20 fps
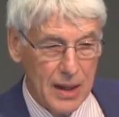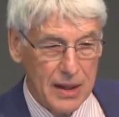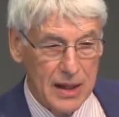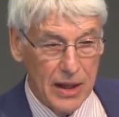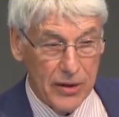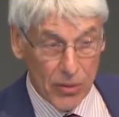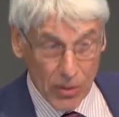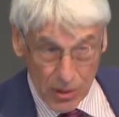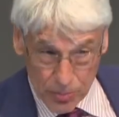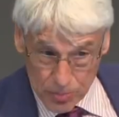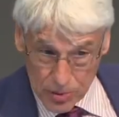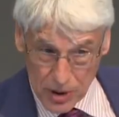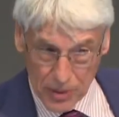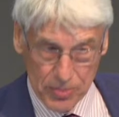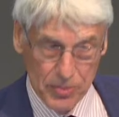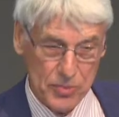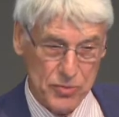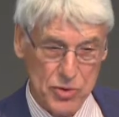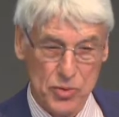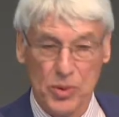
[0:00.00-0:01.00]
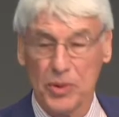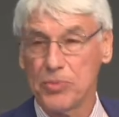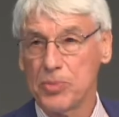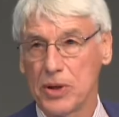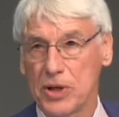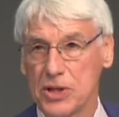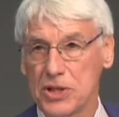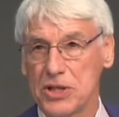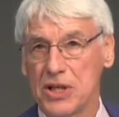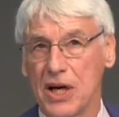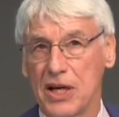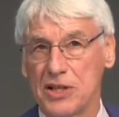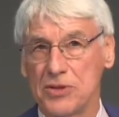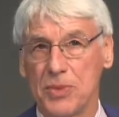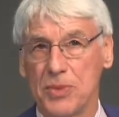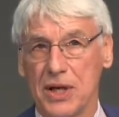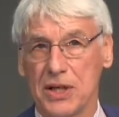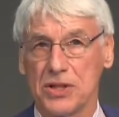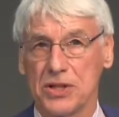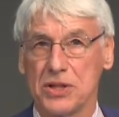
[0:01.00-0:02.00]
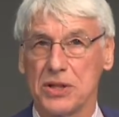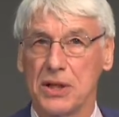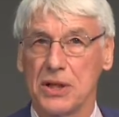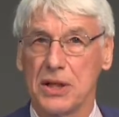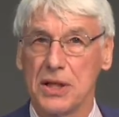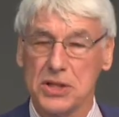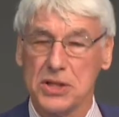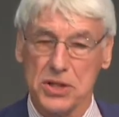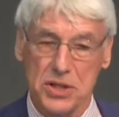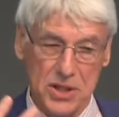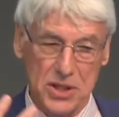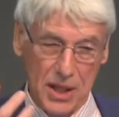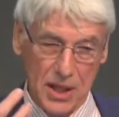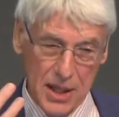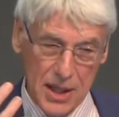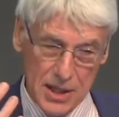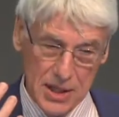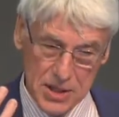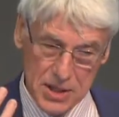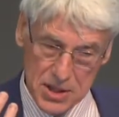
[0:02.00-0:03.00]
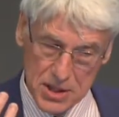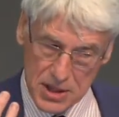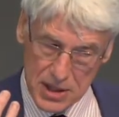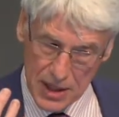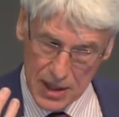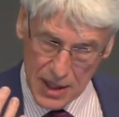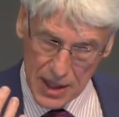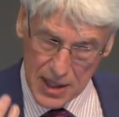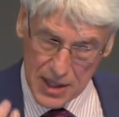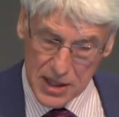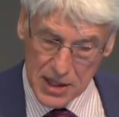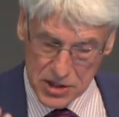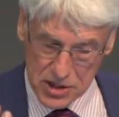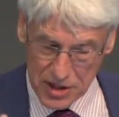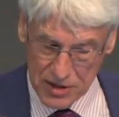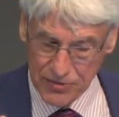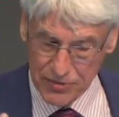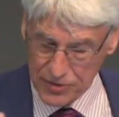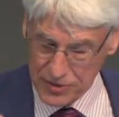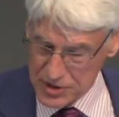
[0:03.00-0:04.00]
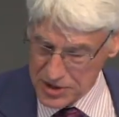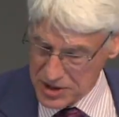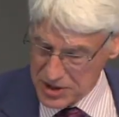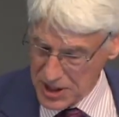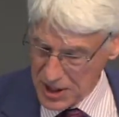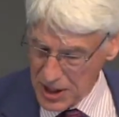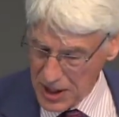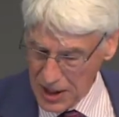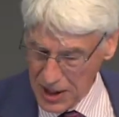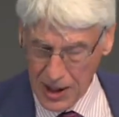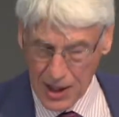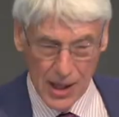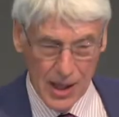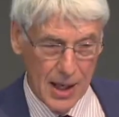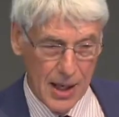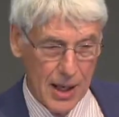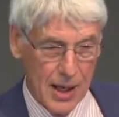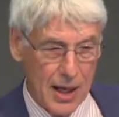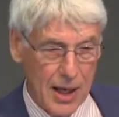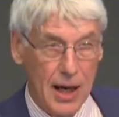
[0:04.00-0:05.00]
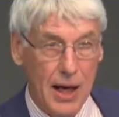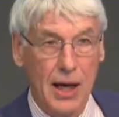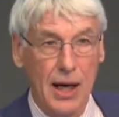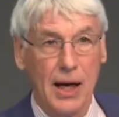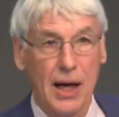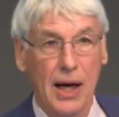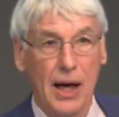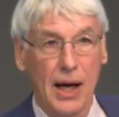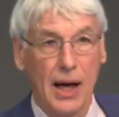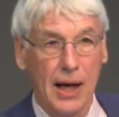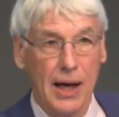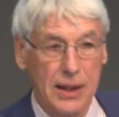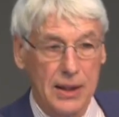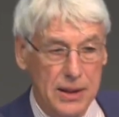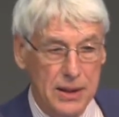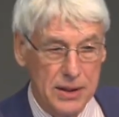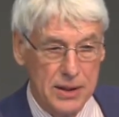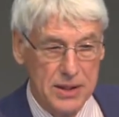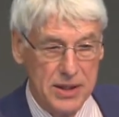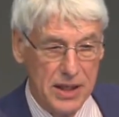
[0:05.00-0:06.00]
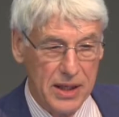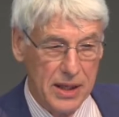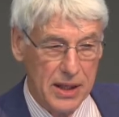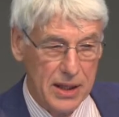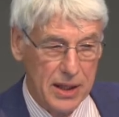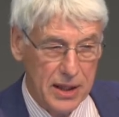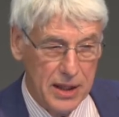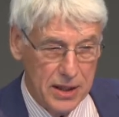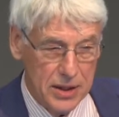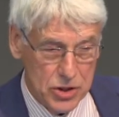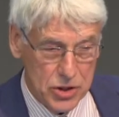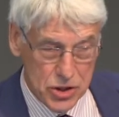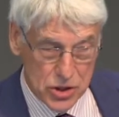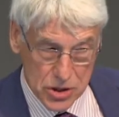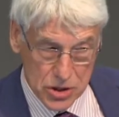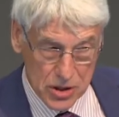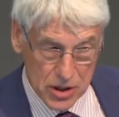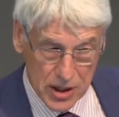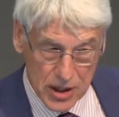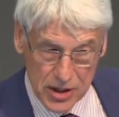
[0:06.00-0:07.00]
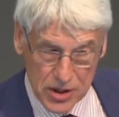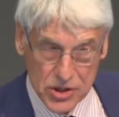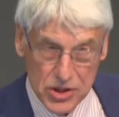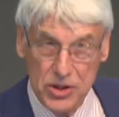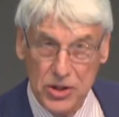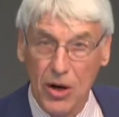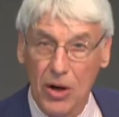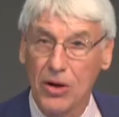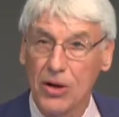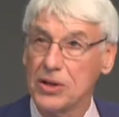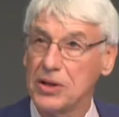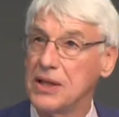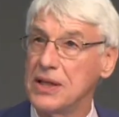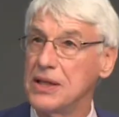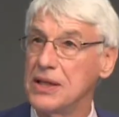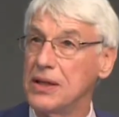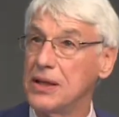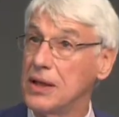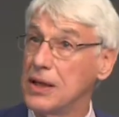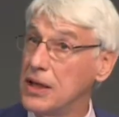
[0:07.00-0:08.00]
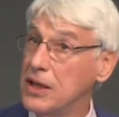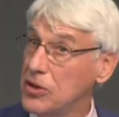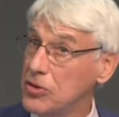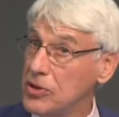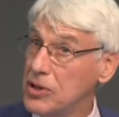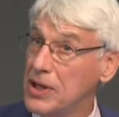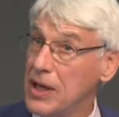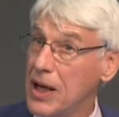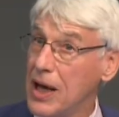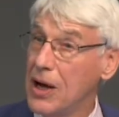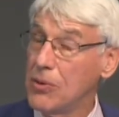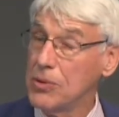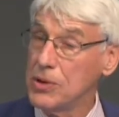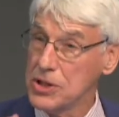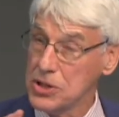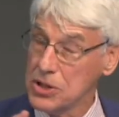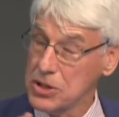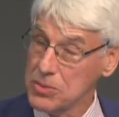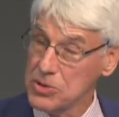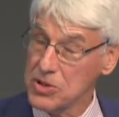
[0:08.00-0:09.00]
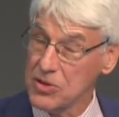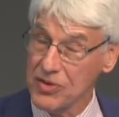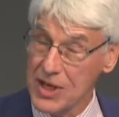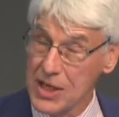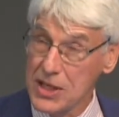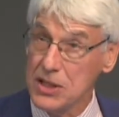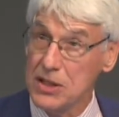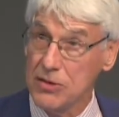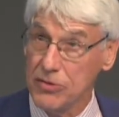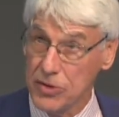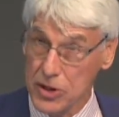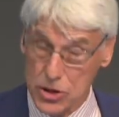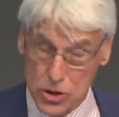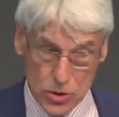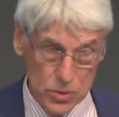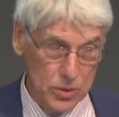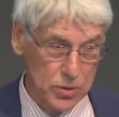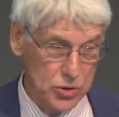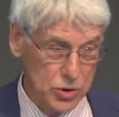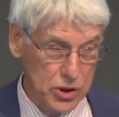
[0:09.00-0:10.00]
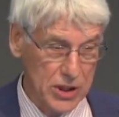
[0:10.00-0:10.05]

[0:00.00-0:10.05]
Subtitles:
Now, there are problems with personalized medicine. It's in its infancy, and it's not in the here and now in terms of individual